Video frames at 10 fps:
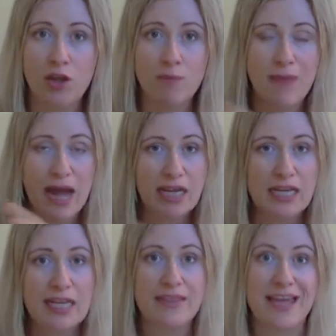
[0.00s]

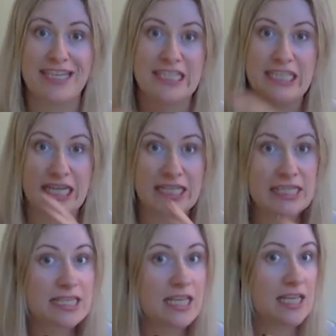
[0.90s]
marketing that
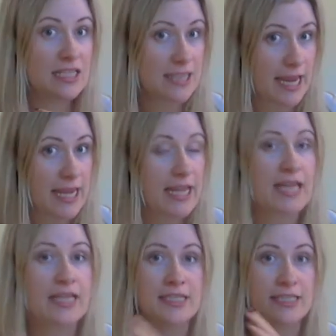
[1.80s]
does take
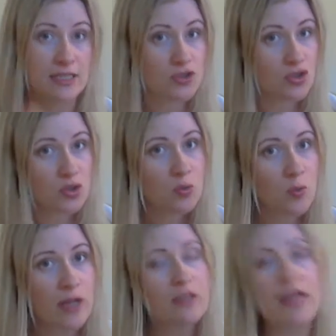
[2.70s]
and does do
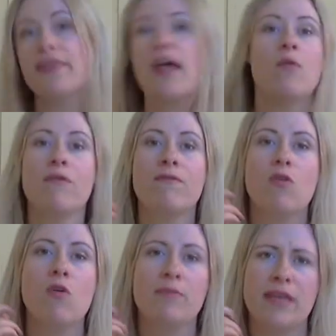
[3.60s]
well, and that will
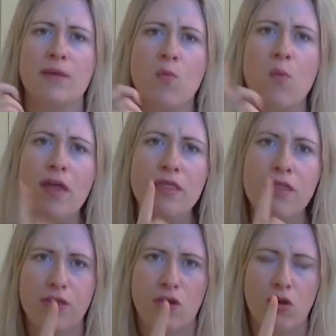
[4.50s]
form the
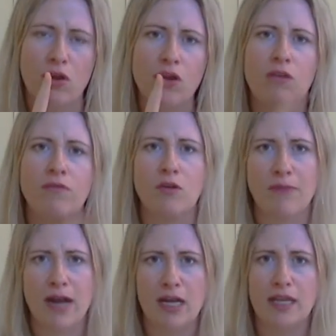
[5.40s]
1/3 of your
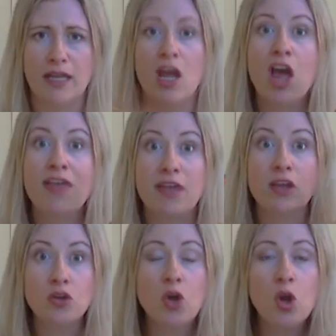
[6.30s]
marketing that
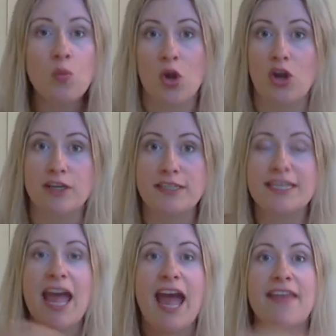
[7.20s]
you know works
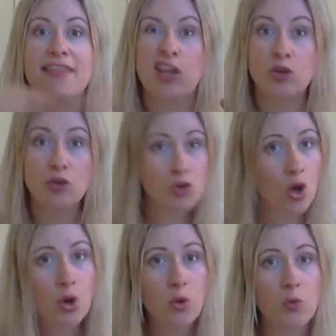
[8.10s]
and that you
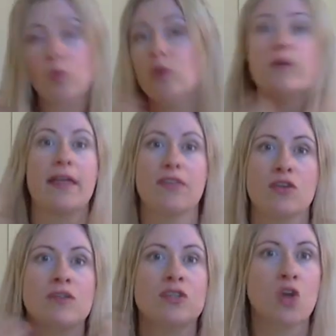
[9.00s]
know will get the
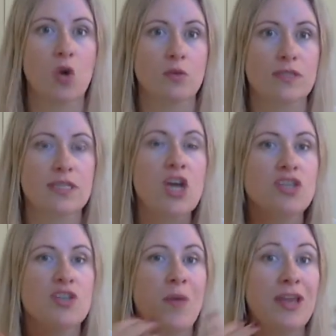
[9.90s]
results.
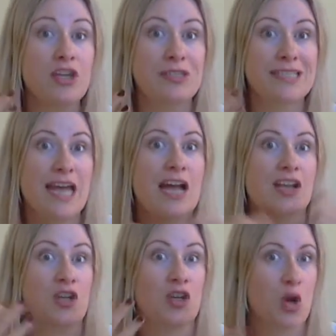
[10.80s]
So when you start
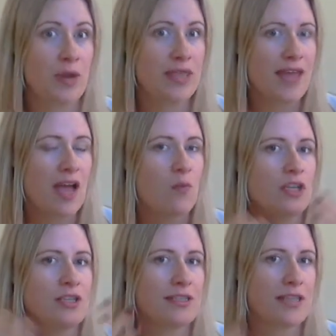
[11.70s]
knowing that, when
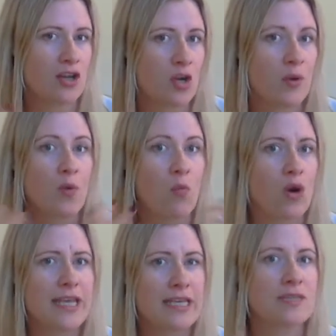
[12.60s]
you start knowing
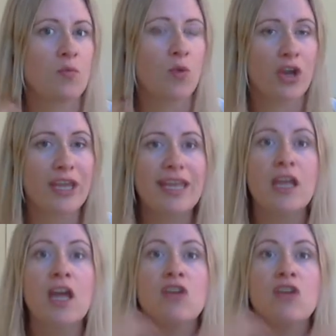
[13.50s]
what is working,